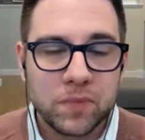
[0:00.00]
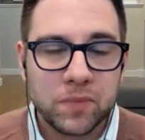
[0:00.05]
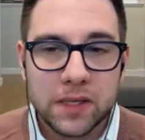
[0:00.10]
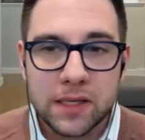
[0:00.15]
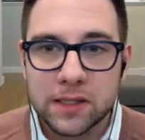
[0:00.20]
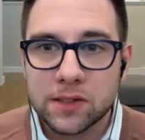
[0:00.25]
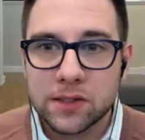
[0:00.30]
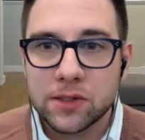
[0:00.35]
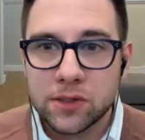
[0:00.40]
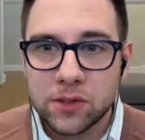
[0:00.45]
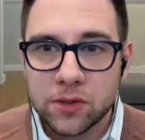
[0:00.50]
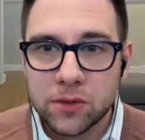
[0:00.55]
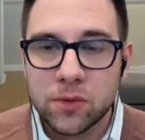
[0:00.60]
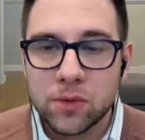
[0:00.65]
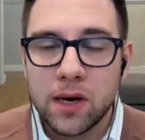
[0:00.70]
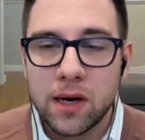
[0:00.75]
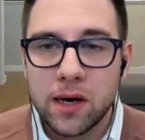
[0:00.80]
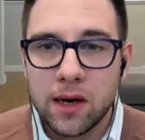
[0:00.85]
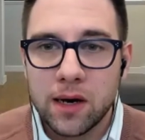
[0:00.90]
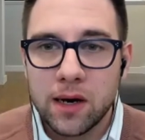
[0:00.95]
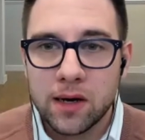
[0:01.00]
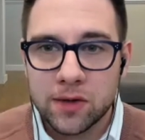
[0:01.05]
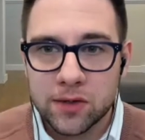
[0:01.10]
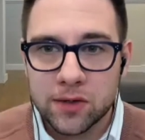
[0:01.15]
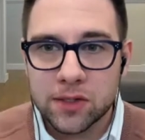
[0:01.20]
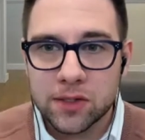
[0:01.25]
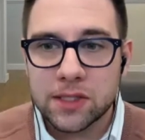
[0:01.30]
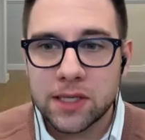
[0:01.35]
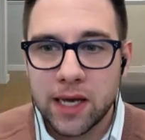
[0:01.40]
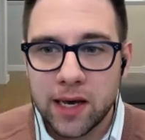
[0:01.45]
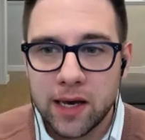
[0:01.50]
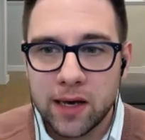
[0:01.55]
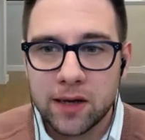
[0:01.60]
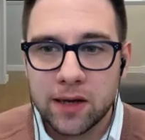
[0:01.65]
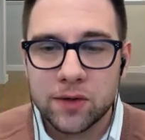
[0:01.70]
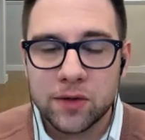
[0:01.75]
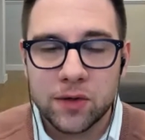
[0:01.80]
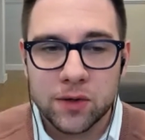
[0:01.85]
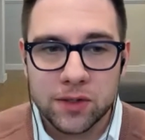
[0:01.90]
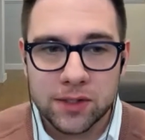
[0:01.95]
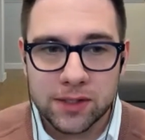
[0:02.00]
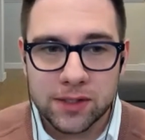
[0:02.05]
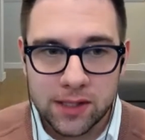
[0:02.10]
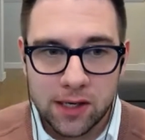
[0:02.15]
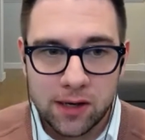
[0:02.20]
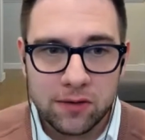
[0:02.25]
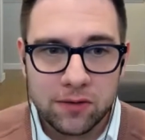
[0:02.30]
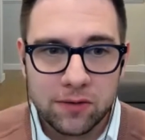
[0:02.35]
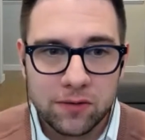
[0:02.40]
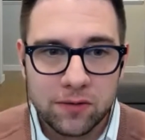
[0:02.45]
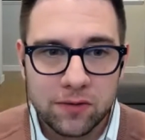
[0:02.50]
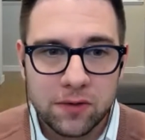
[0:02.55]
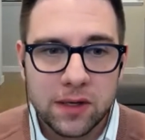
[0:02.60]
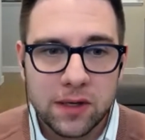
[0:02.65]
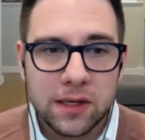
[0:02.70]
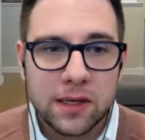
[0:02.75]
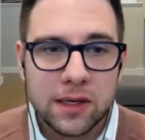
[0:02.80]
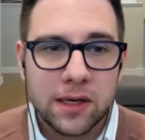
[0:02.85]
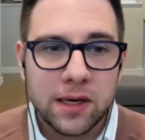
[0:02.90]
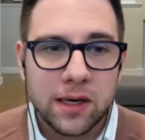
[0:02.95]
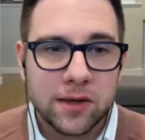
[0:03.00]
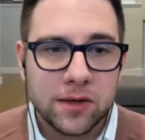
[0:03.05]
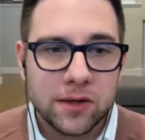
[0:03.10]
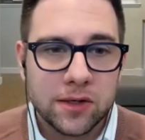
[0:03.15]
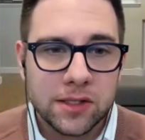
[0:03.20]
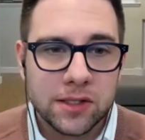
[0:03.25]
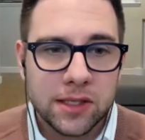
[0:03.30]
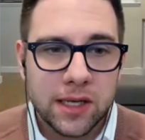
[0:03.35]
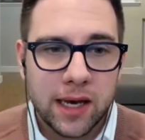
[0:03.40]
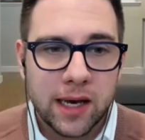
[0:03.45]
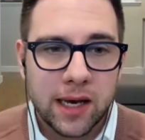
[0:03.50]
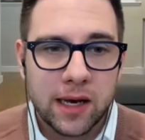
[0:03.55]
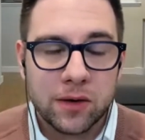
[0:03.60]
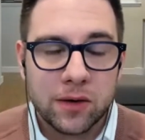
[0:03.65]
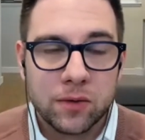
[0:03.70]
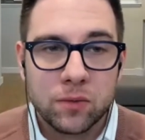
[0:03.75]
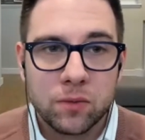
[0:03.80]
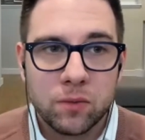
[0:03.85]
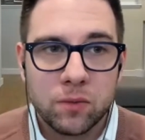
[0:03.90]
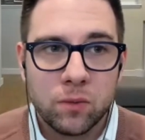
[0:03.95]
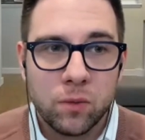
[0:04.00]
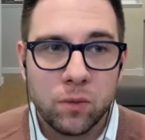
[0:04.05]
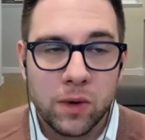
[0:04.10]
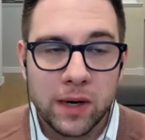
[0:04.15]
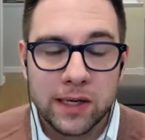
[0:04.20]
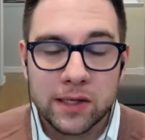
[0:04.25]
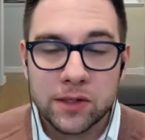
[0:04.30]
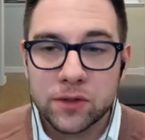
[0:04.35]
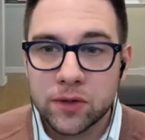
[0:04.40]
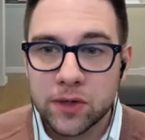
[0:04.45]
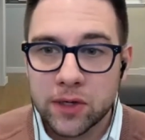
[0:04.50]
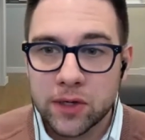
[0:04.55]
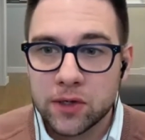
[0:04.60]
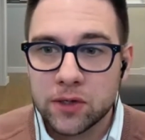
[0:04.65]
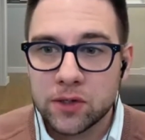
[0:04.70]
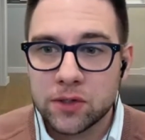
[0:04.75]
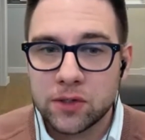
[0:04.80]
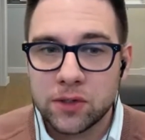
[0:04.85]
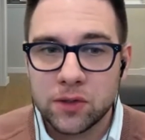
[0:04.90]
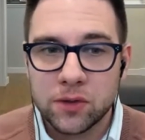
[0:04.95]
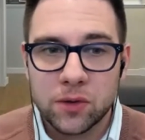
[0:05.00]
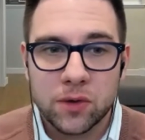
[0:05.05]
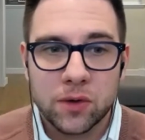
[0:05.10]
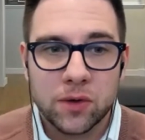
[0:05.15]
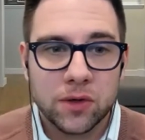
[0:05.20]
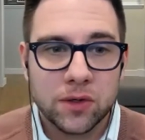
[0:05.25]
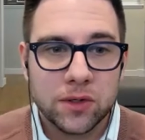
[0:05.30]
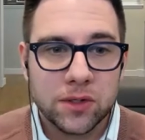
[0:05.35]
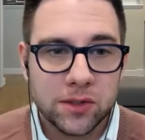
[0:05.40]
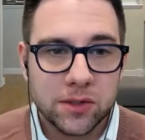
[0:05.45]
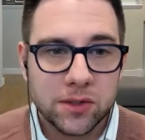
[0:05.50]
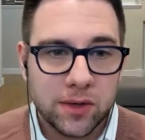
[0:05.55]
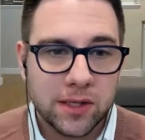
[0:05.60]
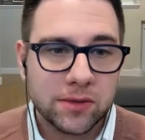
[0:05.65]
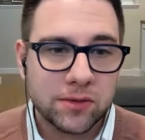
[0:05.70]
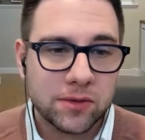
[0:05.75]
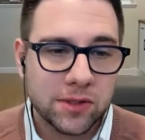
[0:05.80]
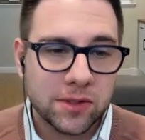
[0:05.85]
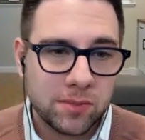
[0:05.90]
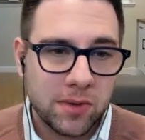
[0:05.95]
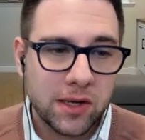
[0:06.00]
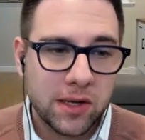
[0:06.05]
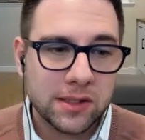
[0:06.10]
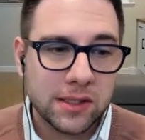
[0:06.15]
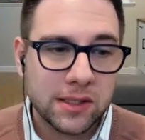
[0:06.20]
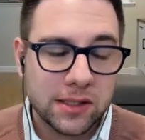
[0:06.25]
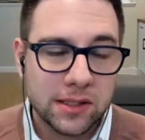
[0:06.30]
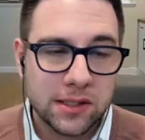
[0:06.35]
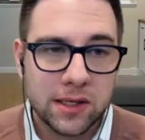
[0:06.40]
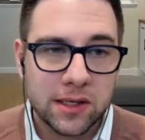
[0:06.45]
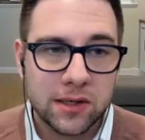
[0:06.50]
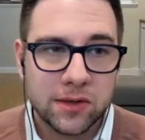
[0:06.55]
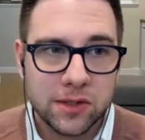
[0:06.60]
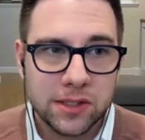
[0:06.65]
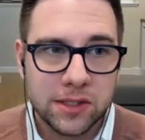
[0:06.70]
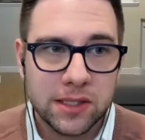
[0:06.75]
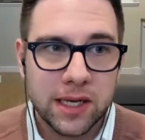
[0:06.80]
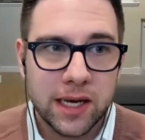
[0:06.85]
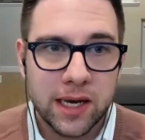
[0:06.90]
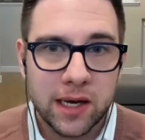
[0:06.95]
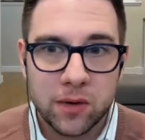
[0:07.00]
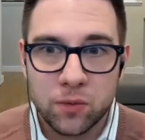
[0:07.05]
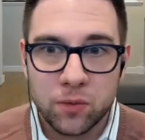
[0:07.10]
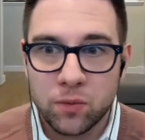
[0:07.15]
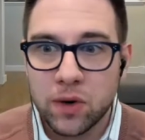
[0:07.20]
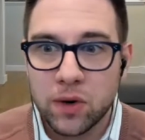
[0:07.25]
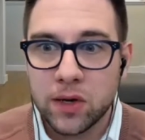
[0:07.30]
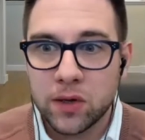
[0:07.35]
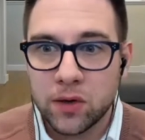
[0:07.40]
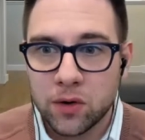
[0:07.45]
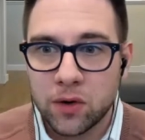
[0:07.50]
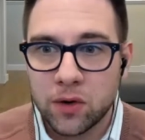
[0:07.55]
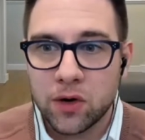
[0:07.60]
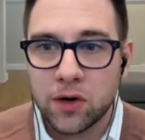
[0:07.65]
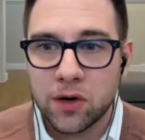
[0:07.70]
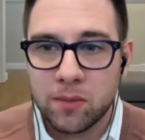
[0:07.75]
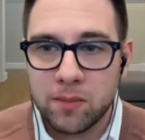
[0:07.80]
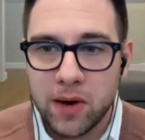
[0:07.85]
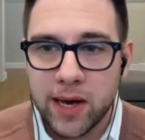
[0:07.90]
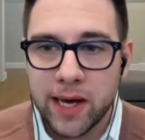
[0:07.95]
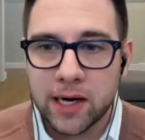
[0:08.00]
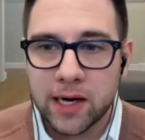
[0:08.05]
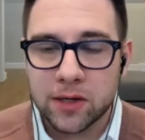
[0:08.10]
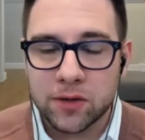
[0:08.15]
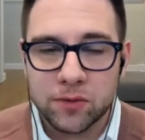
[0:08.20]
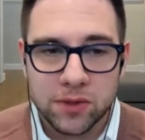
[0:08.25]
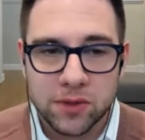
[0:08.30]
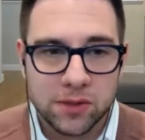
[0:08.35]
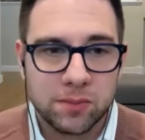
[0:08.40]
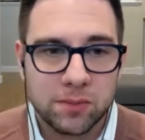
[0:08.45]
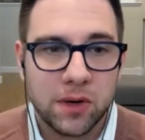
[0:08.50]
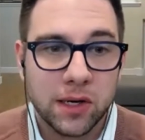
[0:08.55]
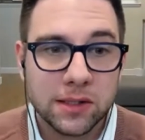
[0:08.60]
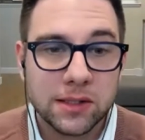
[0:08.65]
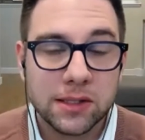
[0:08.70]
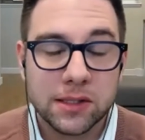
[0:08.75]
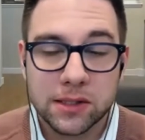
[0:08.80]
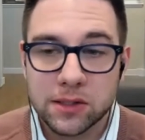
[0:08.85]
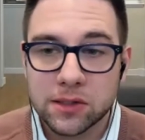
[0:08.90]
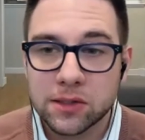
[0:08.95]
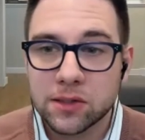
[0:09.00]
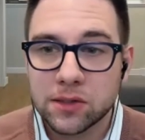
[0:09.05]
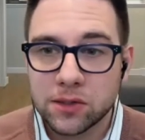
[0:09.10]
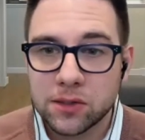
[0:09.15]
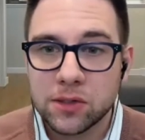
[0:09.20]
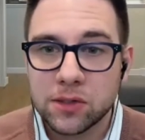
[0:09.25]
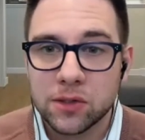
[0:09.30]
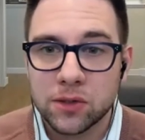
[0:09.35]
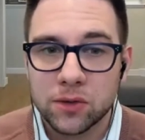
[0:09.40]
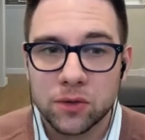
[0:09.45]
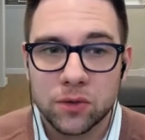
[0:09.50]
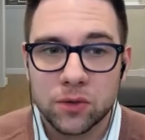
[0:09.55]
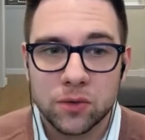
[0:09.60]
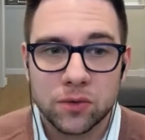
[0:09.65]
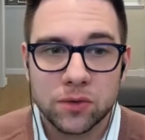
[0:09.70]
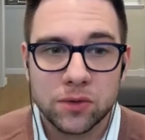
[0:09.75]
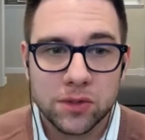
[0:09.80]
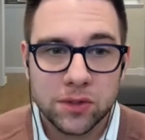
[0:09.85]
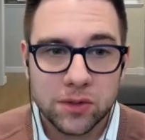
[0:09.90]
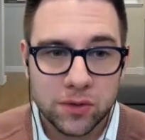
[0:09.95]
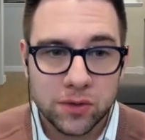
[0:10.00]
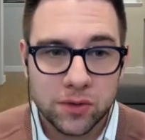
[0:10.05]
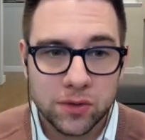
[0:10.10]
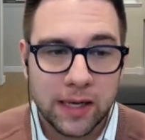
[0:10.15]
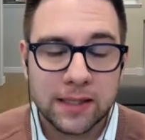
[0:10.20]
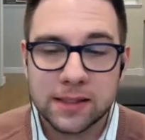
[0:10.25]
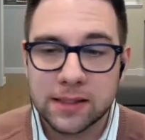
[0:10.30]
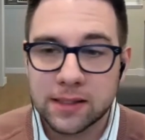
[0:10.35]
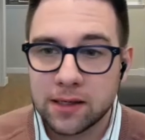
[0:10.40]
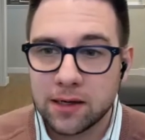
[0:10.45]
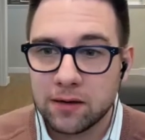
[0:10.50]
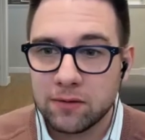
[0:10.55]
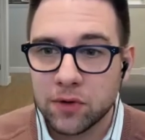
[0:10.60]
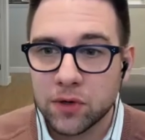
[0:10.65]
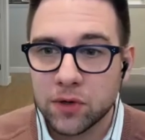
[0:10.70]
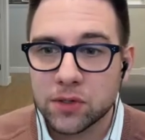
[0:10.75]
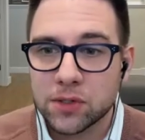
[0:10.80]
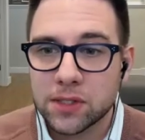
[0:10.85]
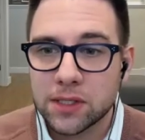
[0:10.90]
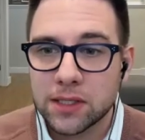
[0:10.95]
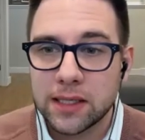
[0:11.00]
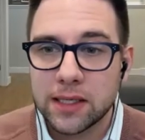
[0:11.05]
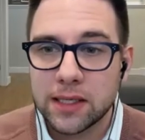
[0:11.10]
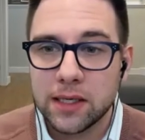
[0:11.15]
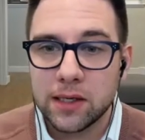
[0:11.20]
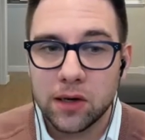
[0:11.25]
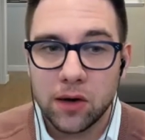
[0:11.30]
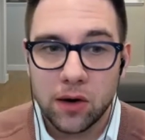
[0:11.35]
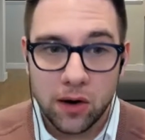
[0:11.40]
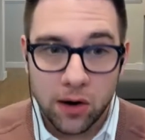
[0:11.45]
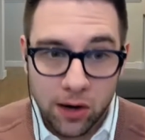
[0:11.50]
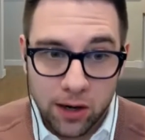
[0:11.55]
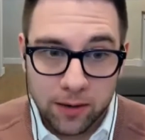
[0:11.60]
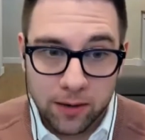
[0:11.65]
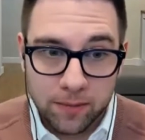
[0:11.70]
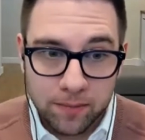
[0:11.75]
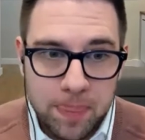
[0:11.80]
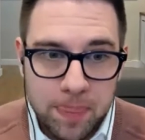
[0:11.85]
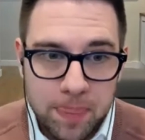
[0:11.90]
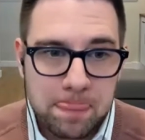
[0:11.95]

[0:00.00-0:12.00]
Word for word: is to understand yourself, understand what triggers your stress responses, and understand what your automatic responses to stress and adversity are.